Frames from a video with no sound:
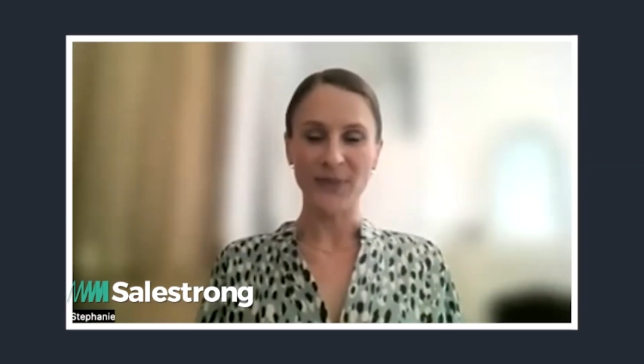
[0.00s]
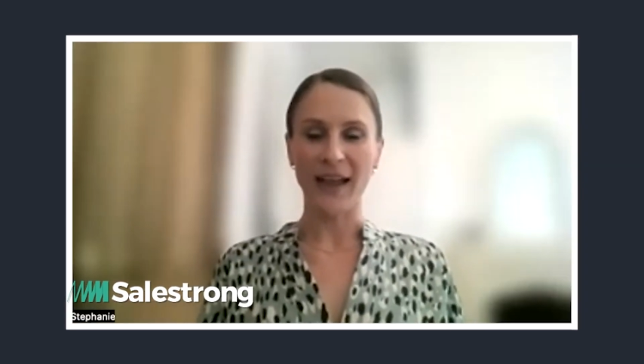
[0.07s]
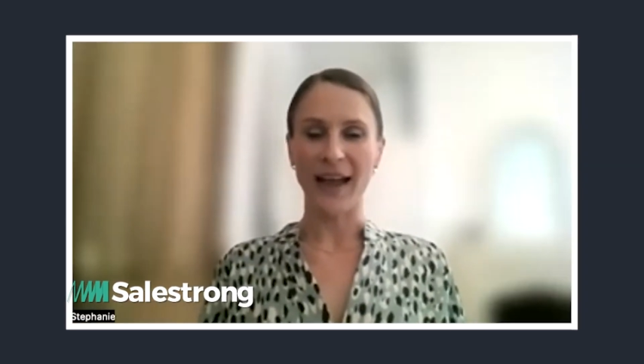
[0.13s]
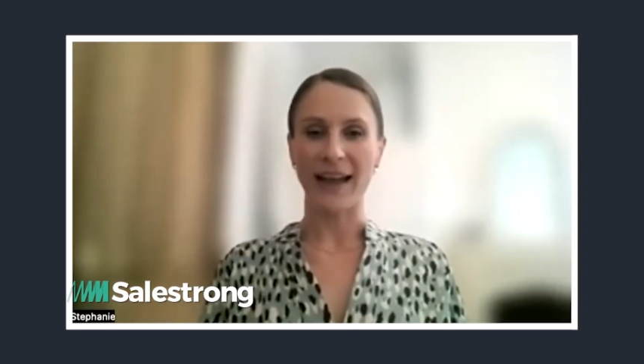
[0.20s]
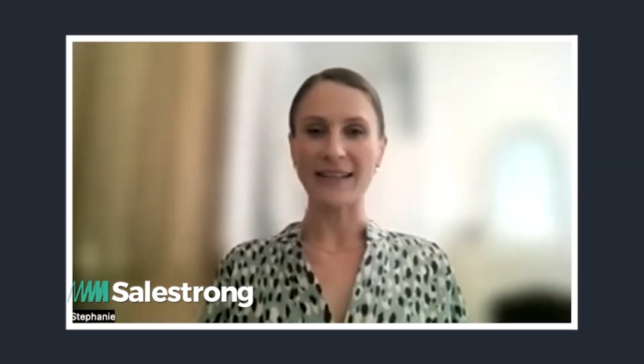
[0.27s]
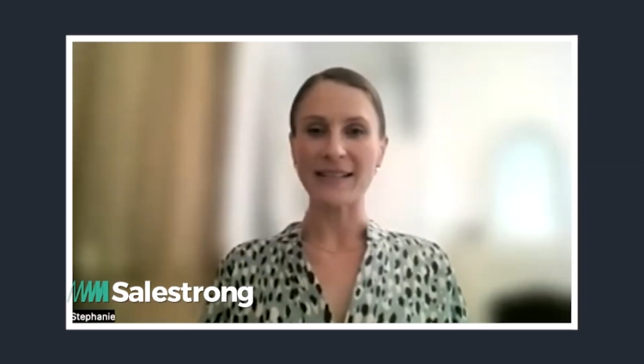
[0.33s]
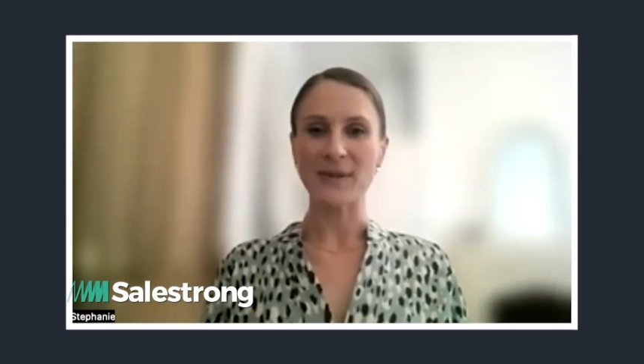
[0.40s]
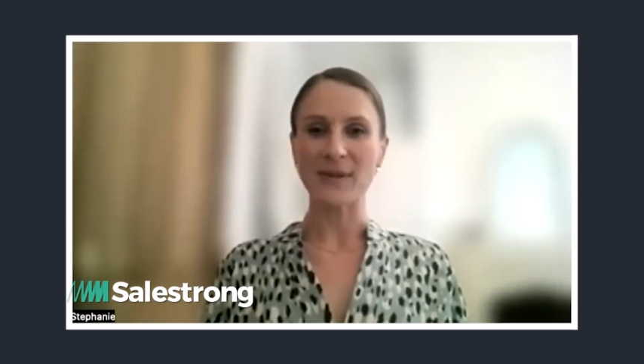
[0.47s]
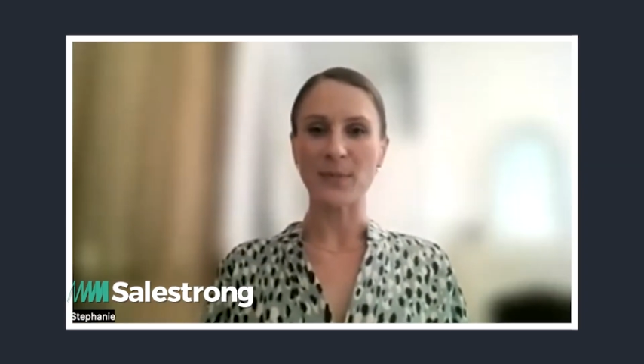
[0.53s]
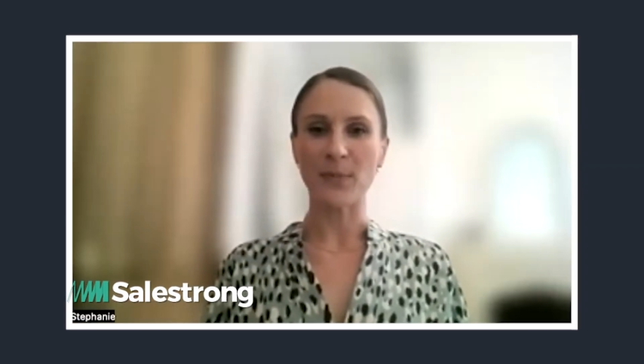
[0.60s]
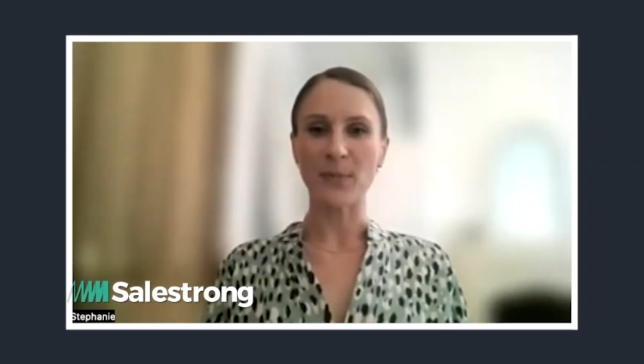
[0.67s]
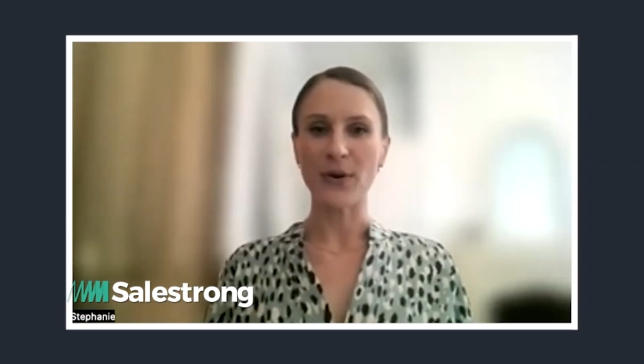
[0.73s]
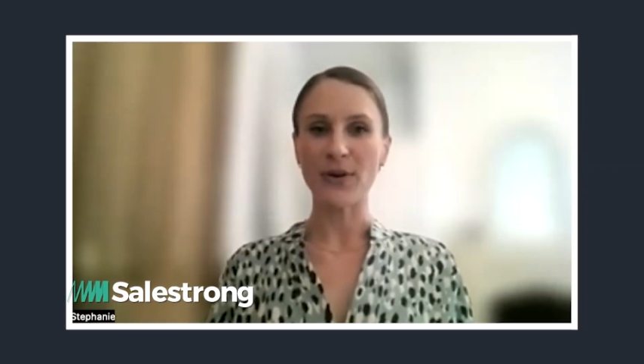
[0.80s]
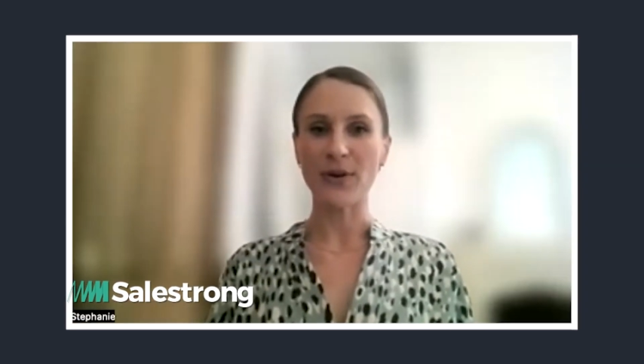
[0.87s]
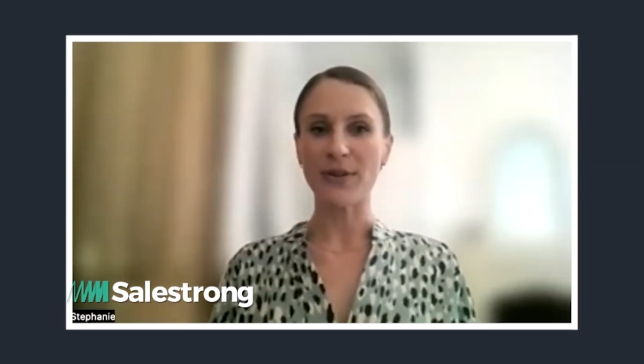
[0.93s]
and it's a
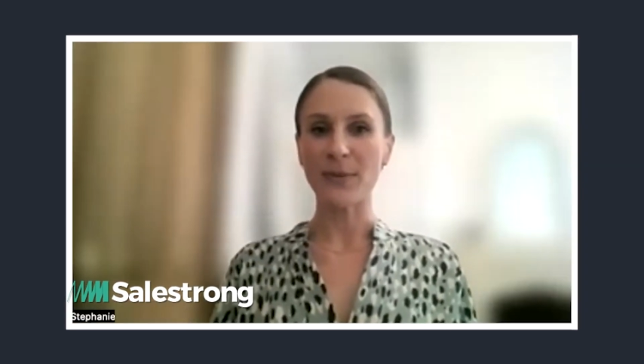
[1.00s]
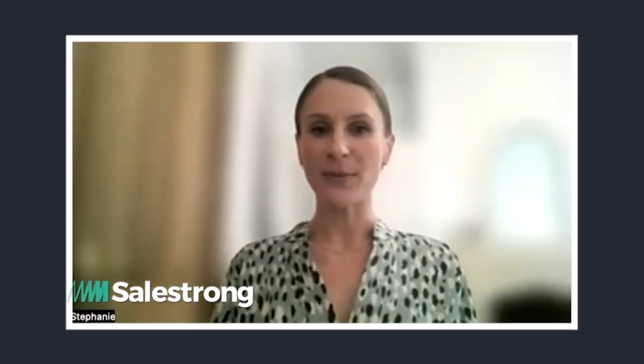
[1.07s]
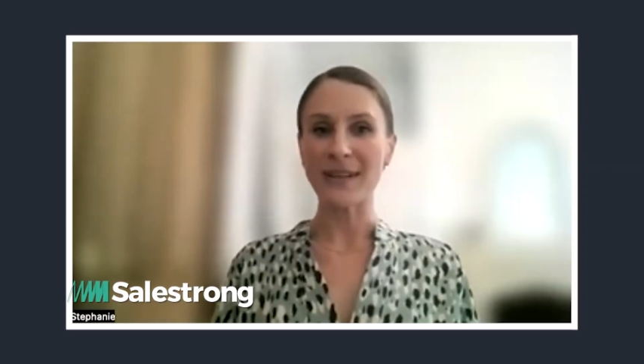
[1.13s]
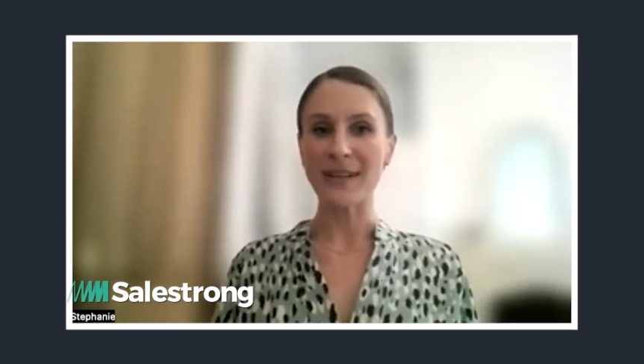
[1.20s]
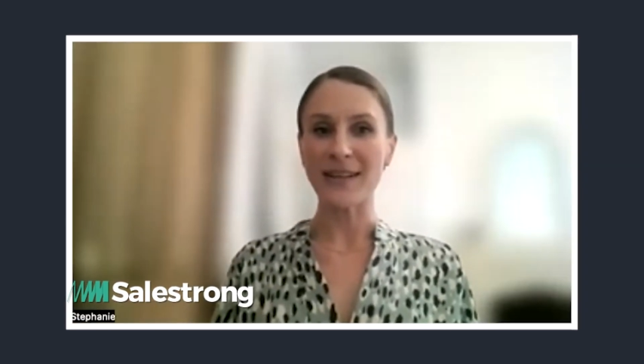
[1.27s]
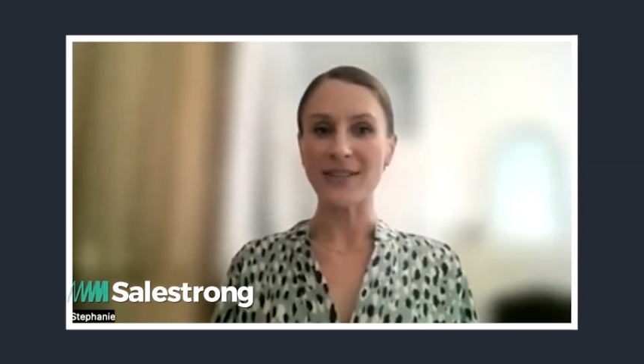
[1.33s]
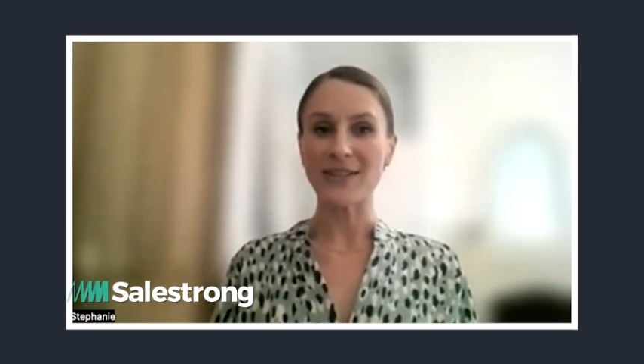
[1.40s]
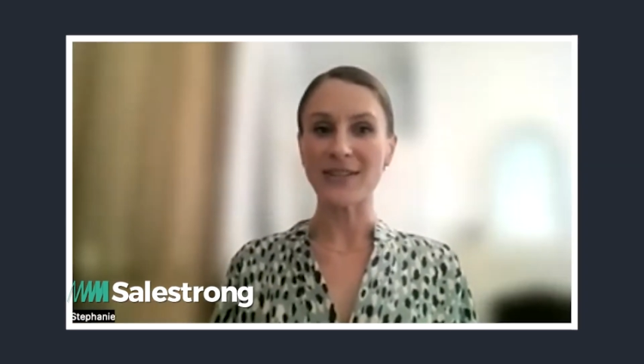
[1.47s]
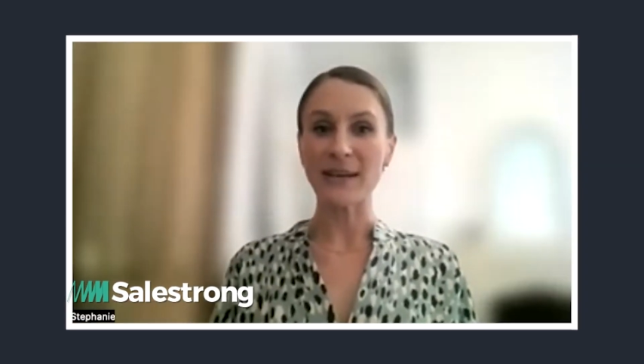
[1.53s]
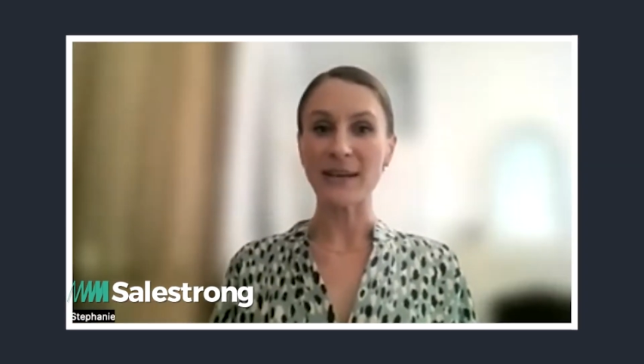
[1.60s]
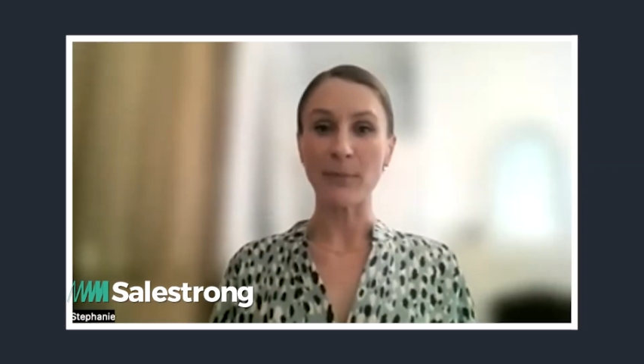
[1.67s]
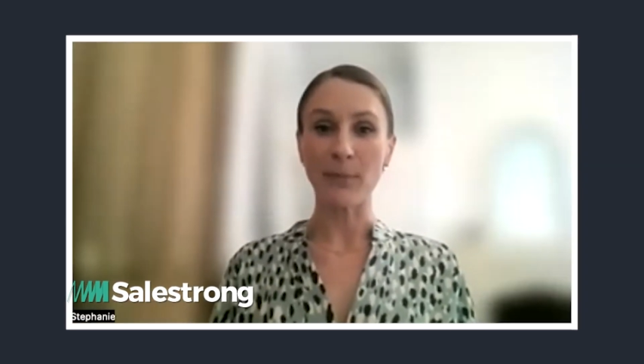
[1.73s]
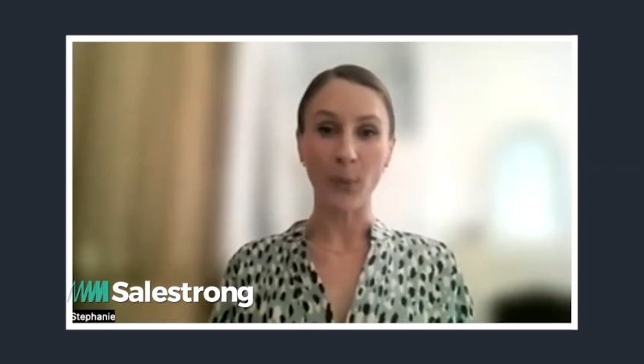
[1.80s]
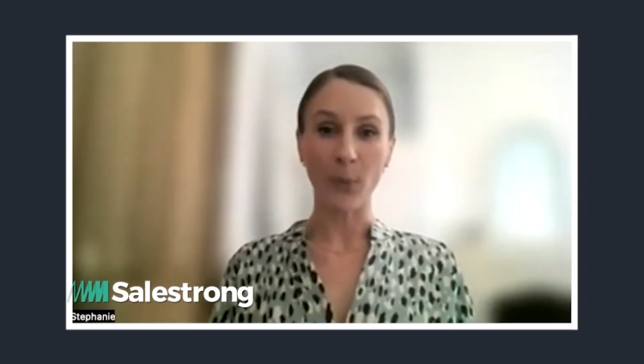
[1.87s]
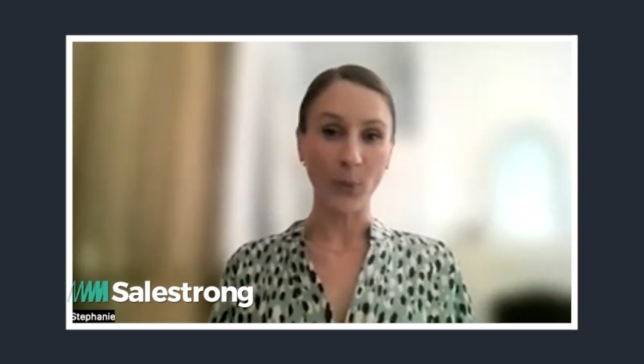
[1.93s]
book that was
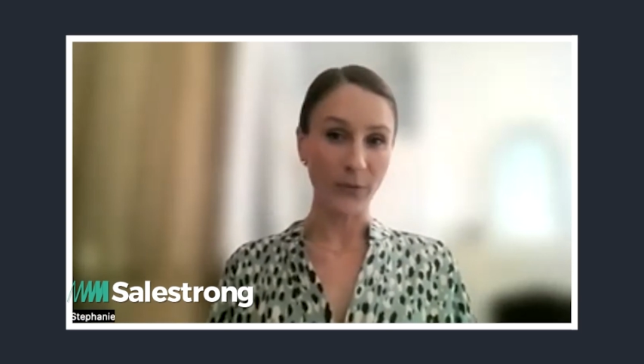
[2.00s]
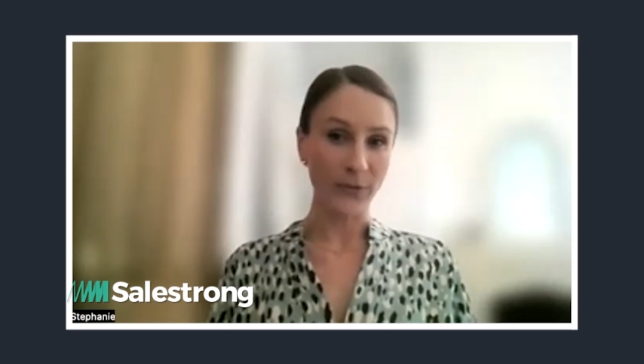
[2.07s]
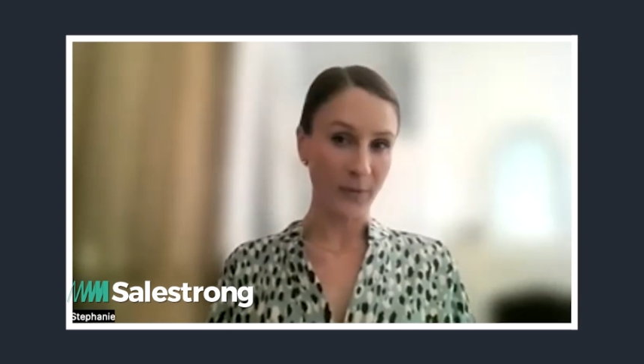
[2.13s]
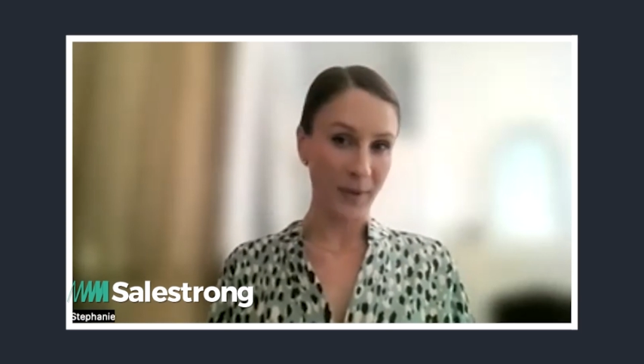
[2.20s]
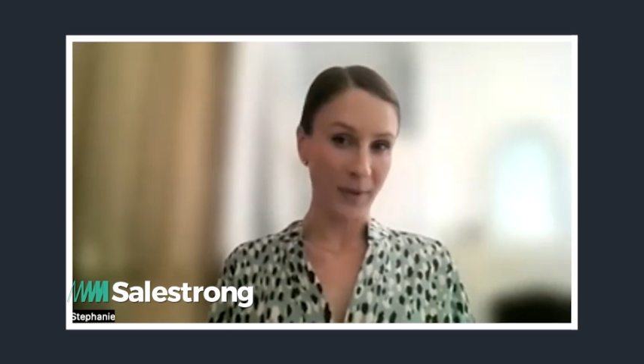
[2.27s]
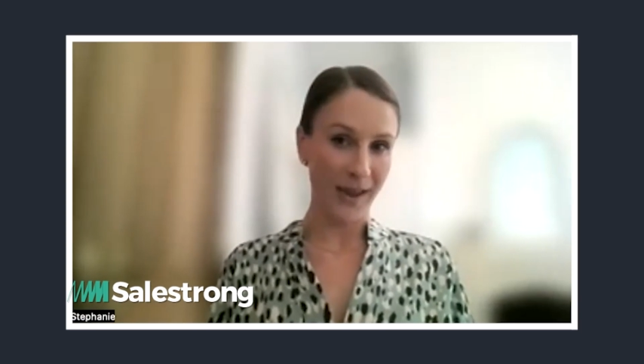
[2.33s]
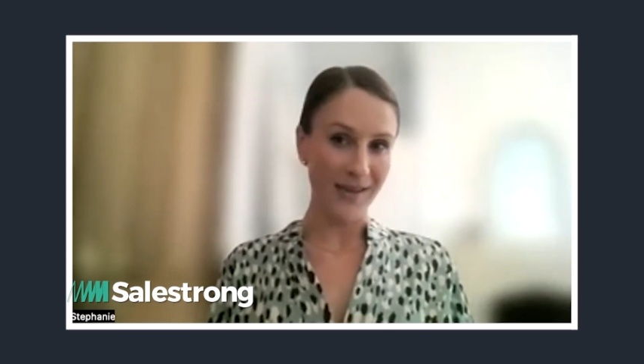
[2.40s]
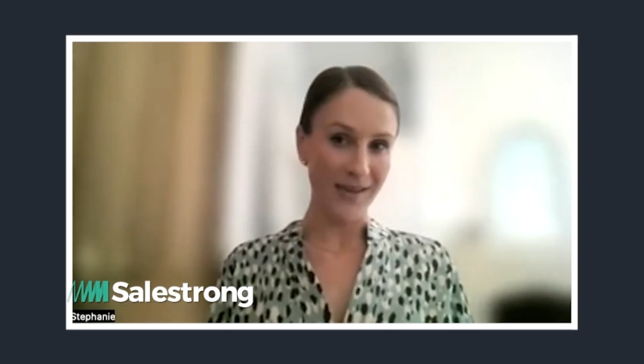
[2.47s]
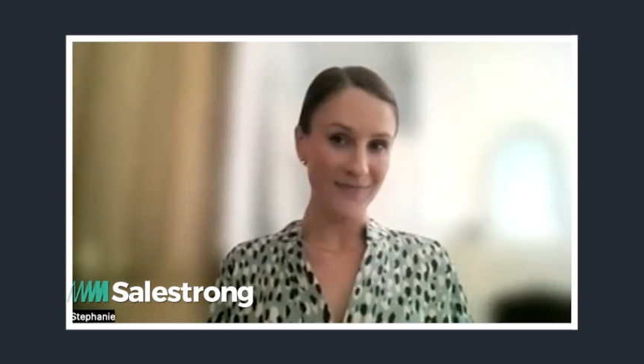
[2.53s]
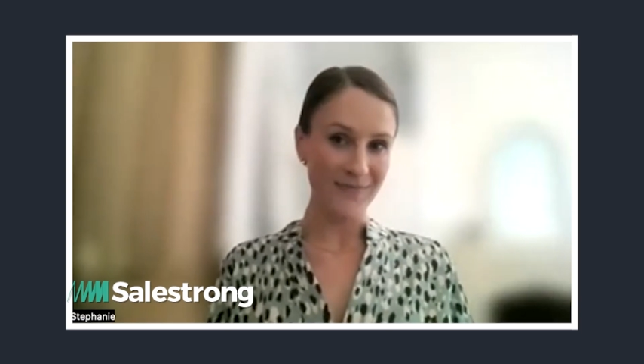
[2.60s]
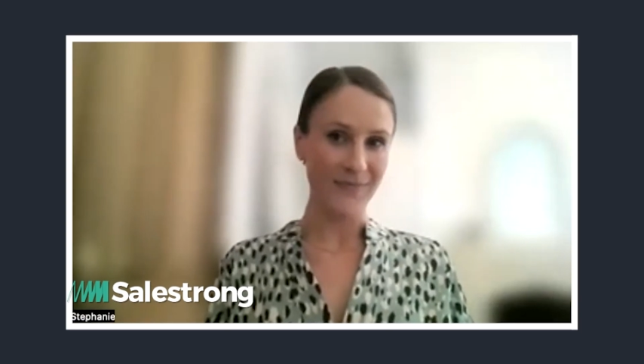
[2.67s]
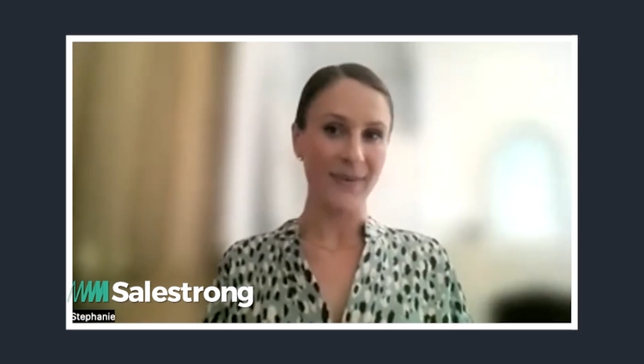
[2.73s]
actually bought for me